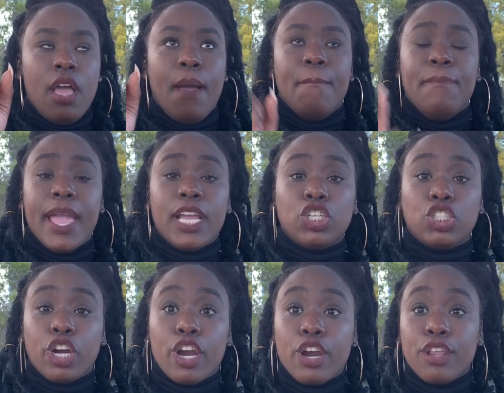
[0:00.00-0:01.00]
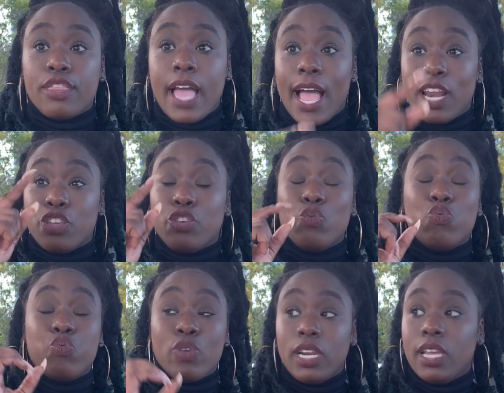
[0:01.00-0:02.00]
Make sure that
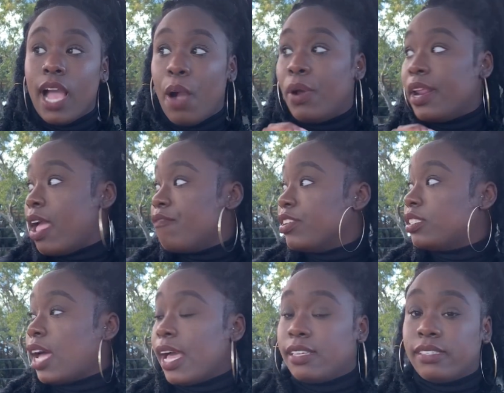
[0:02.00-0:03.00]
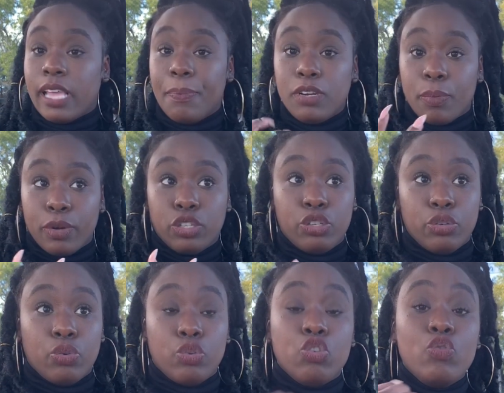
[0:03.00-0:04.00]
I want to emphasize step number
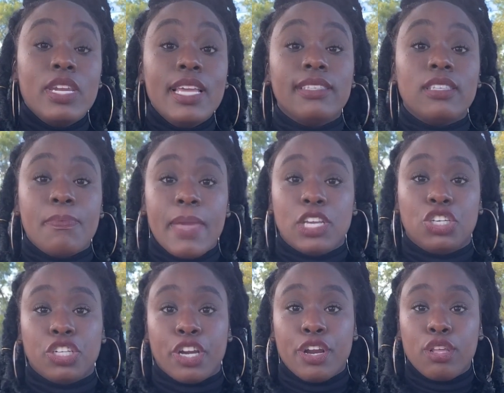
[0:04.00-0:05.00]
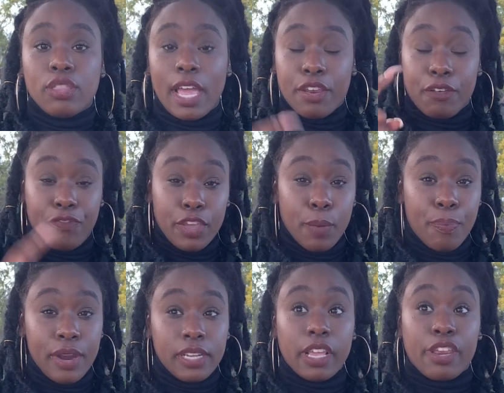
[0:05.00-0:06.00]
2. You need to make sure that your
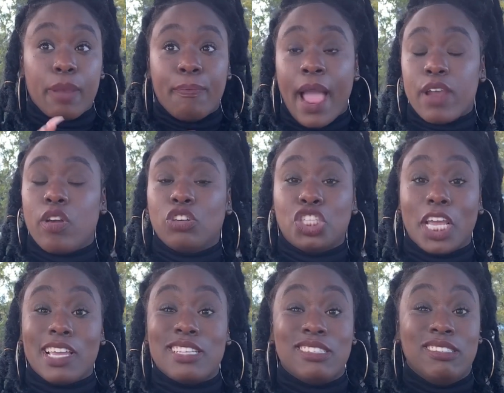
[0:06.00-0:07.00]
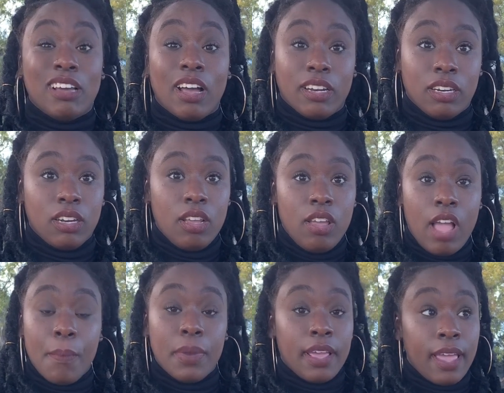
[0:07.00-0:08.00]
fingerprints and your background check is done.
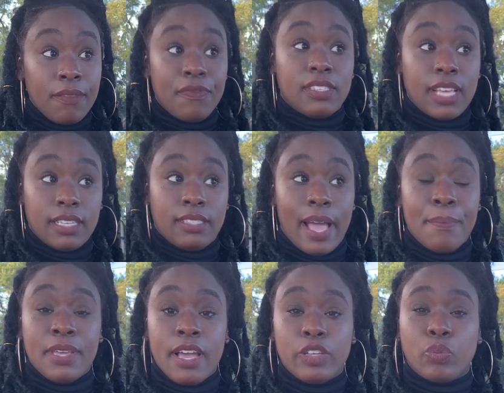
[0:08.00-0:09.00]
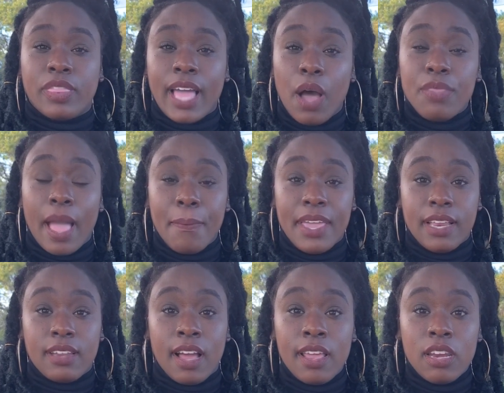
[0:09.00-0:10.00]
I'm going to emphasize that because without that being
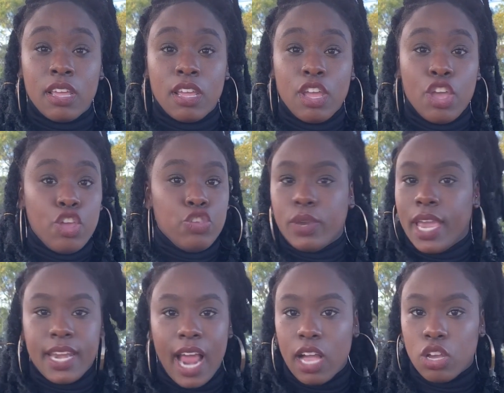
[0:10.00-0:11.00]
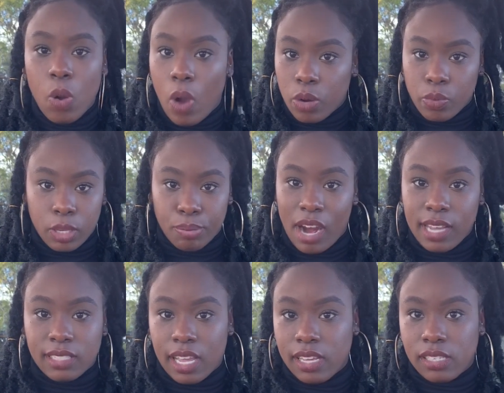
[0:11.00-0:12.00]
done, you cannot go on with the
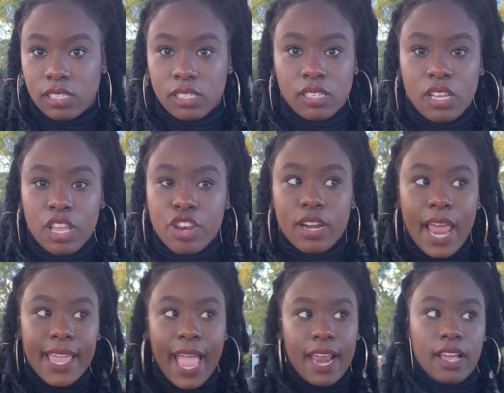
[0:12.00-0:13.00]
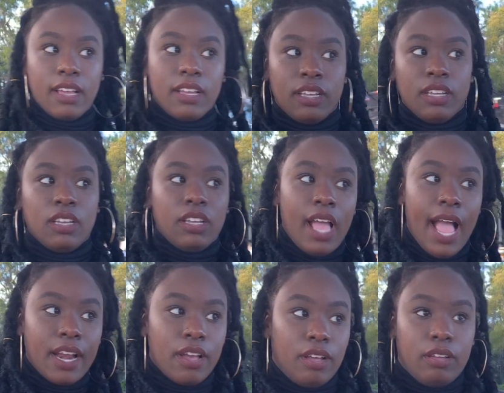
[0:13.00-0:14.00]
process. You're like at
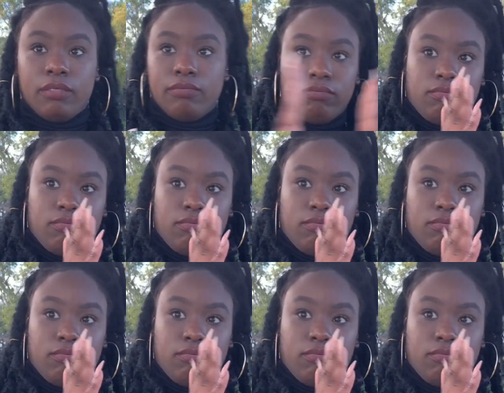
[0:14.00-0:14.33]
a